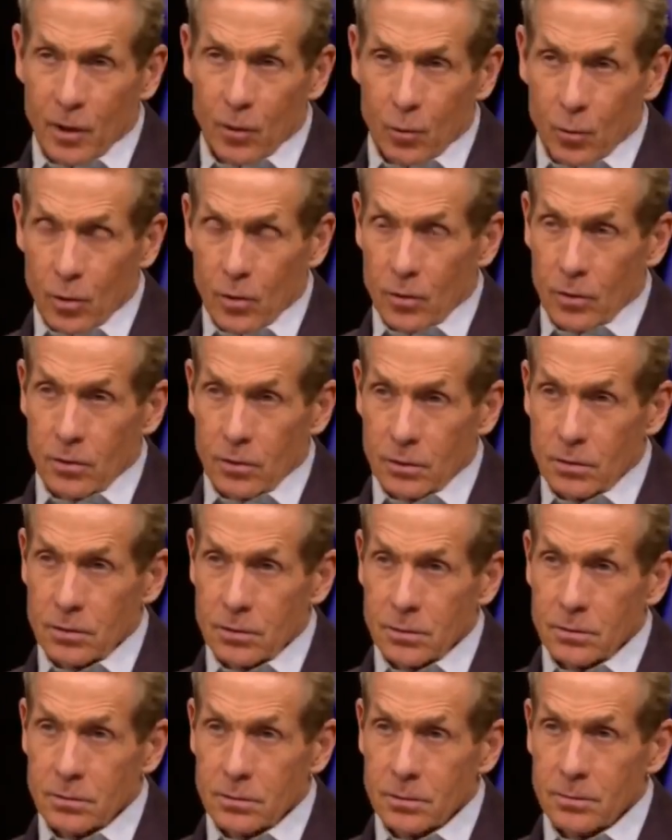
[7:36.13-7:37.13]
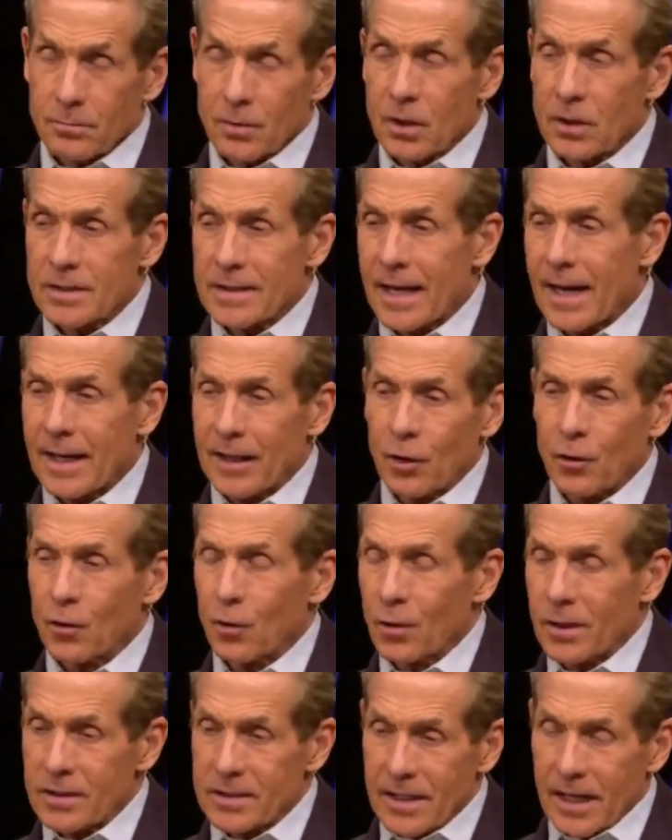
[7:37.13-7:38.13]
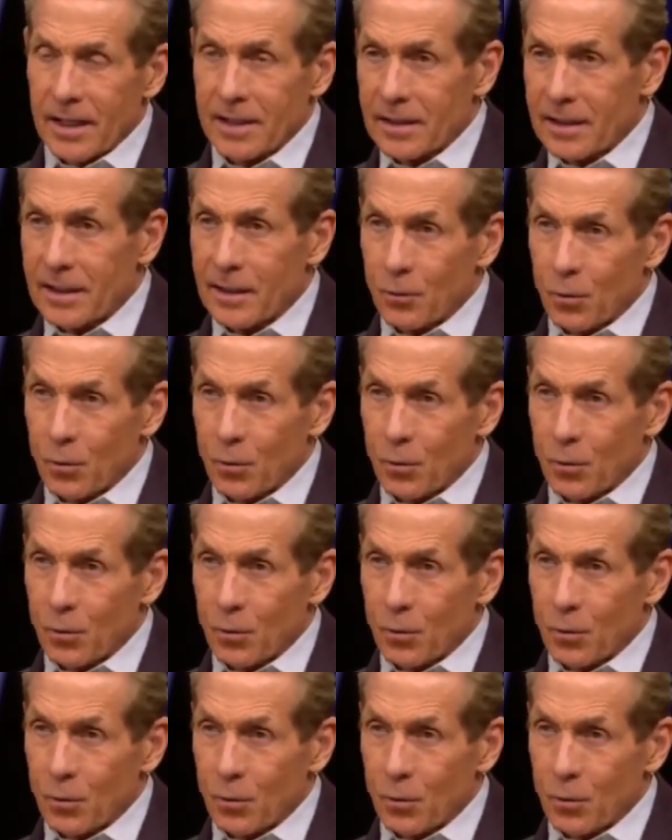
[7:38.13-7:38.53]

a role, because I don't know exactly